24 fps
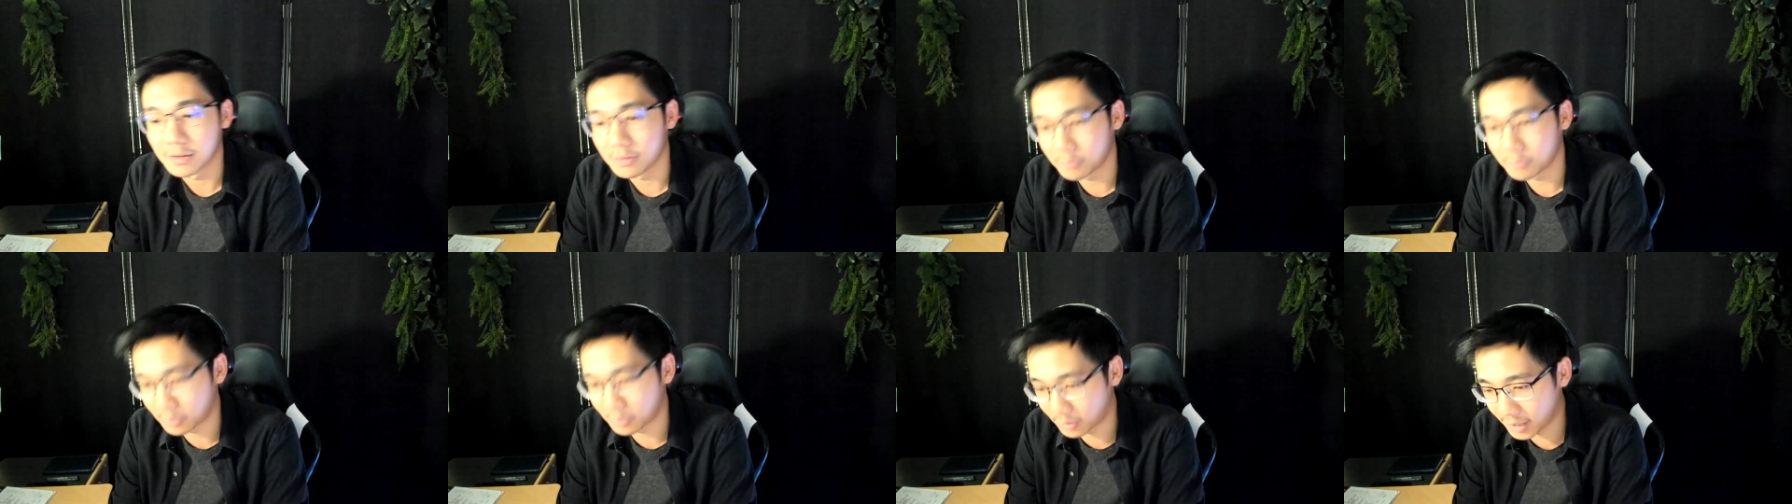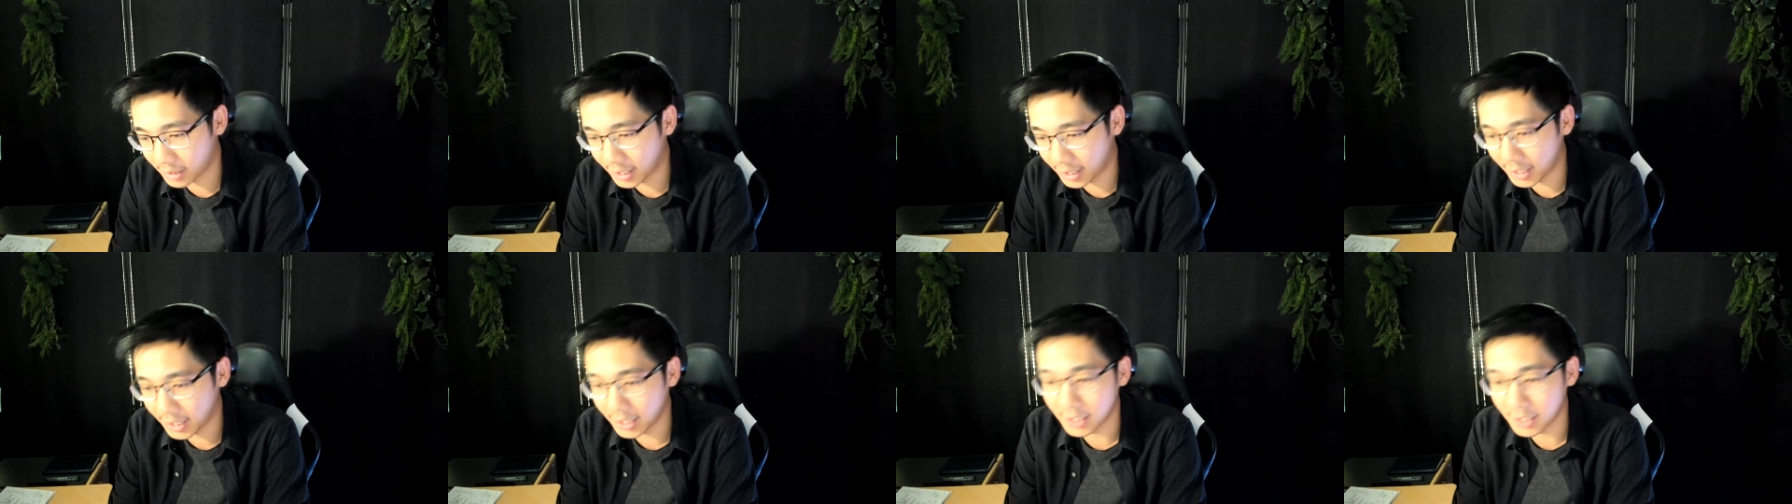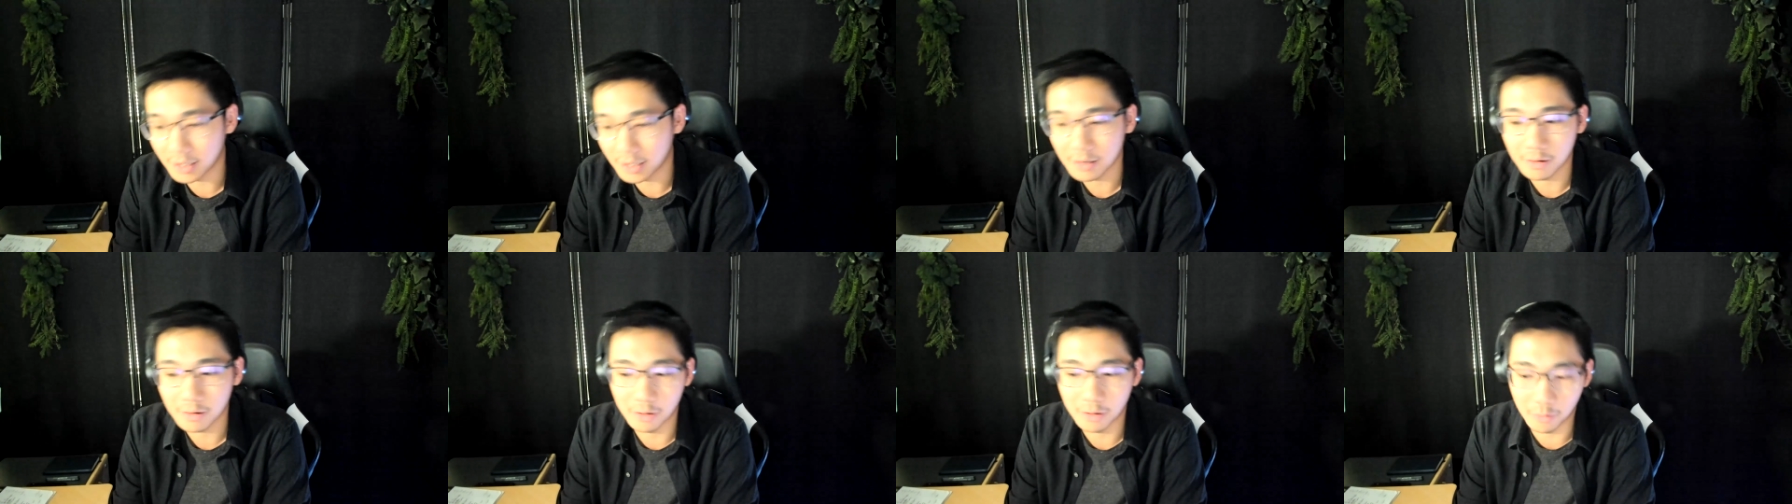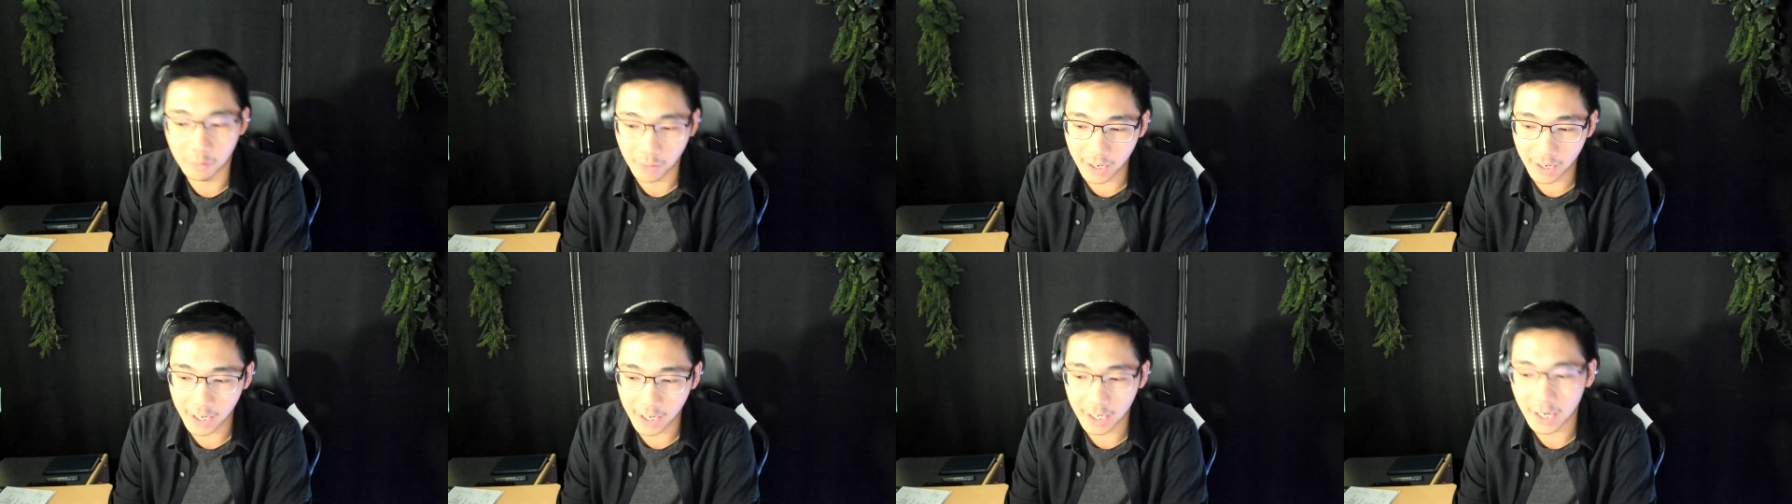Parade,
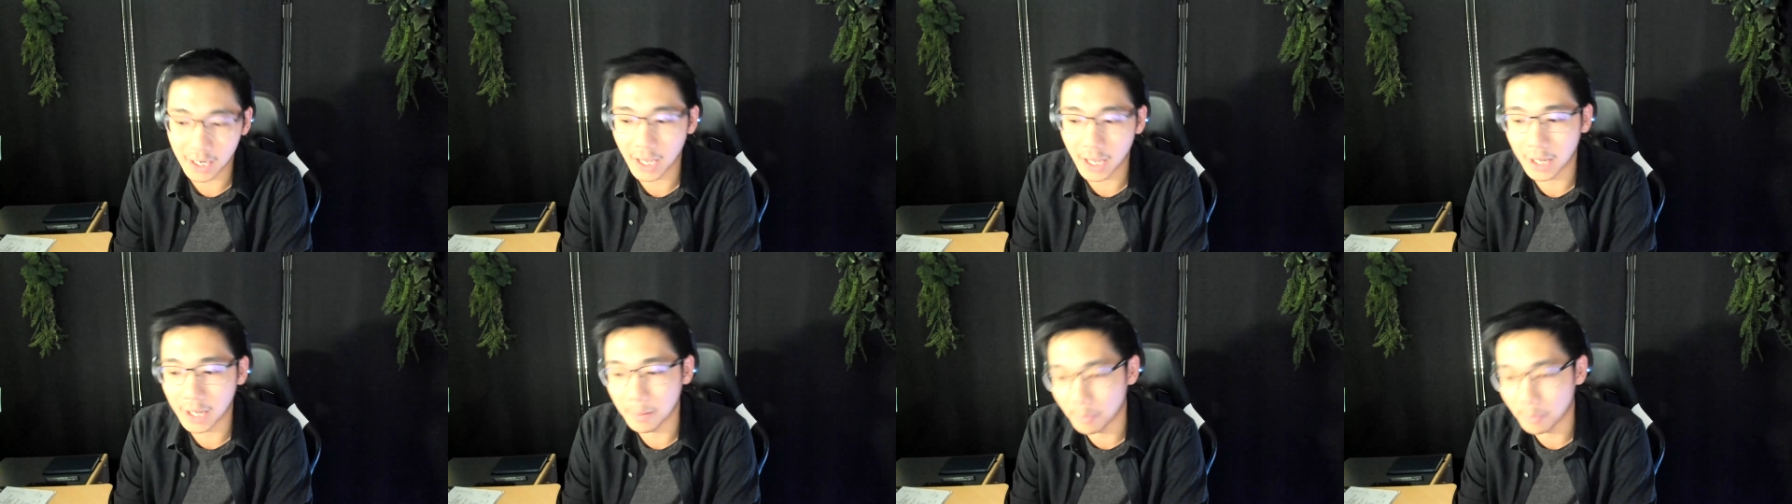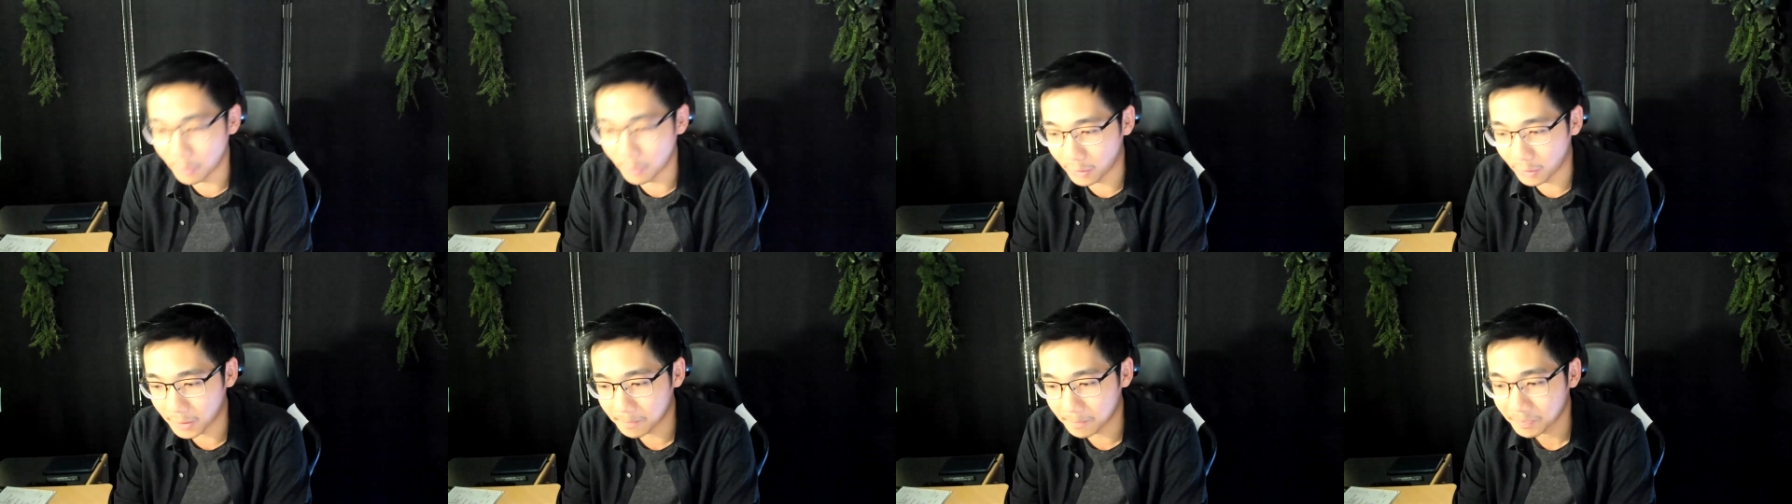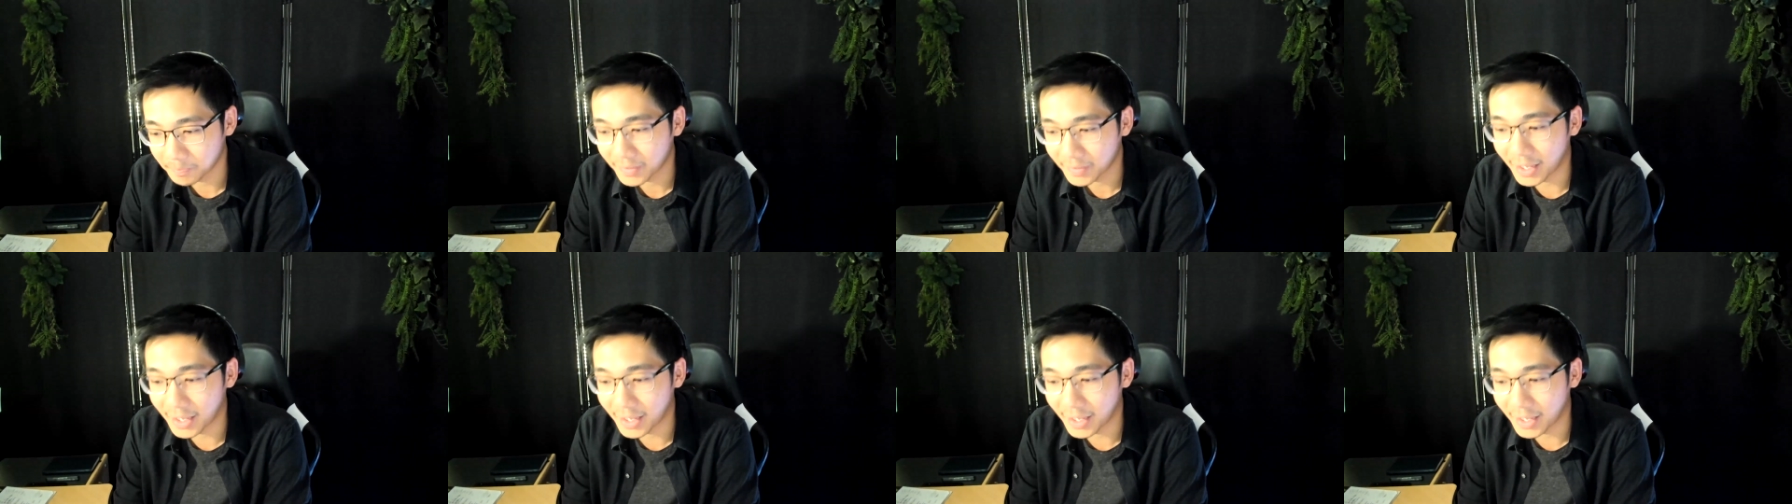Array, and more.